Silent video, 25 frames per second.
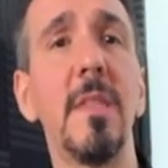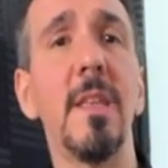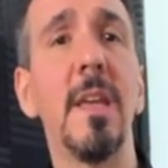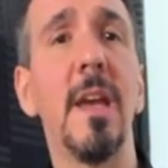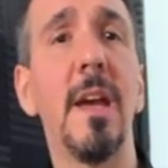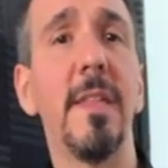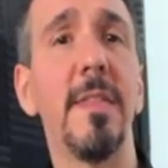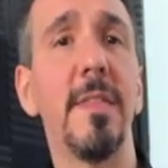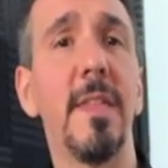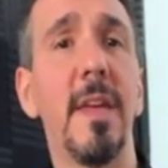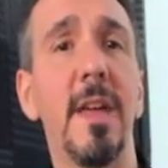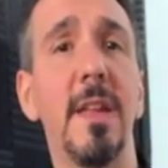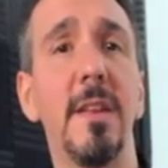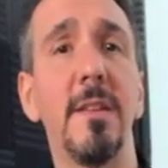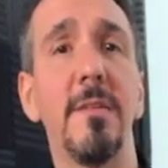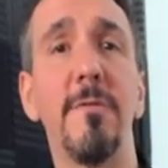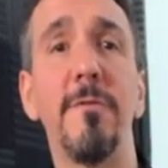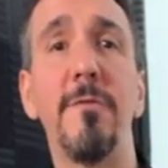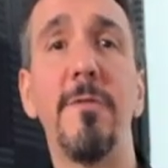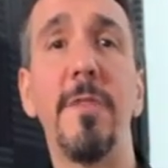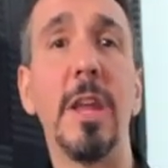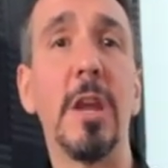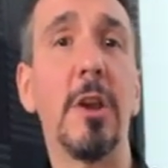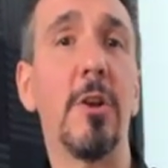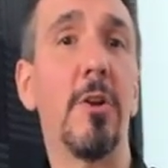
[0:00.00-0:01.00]
and then
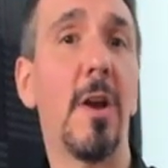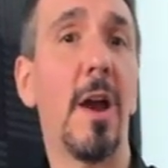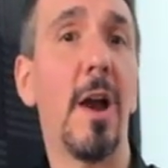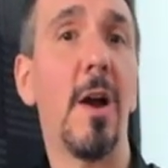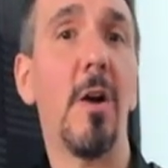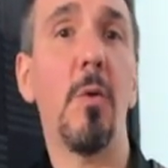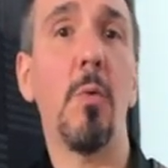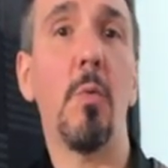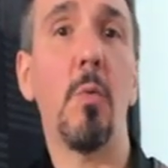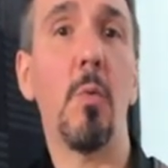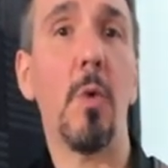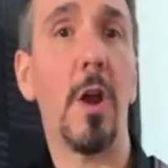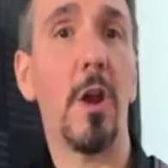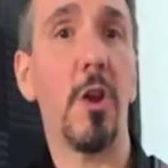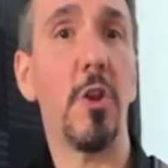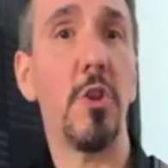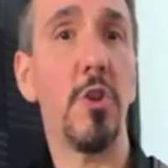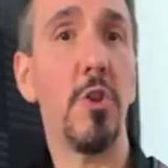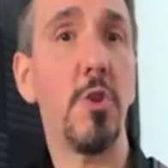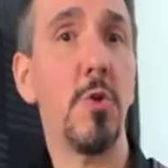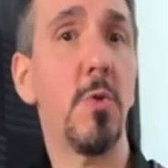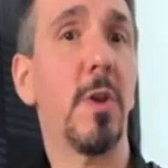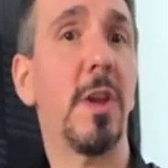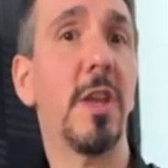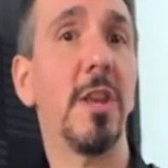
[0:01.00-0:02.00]
figure out where
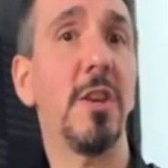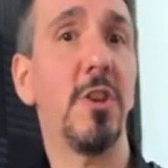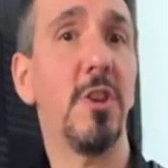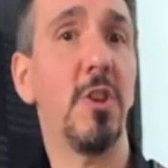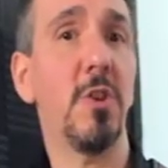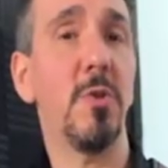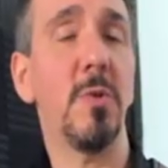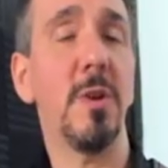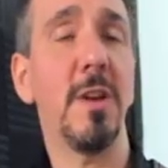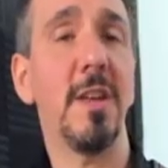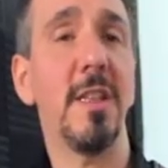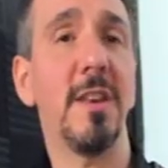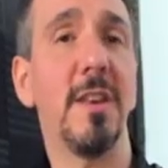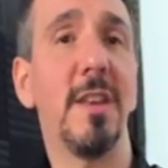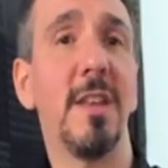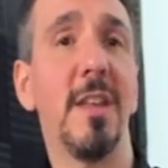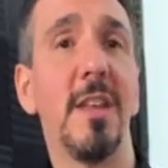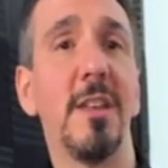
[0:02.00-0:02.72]
you can do it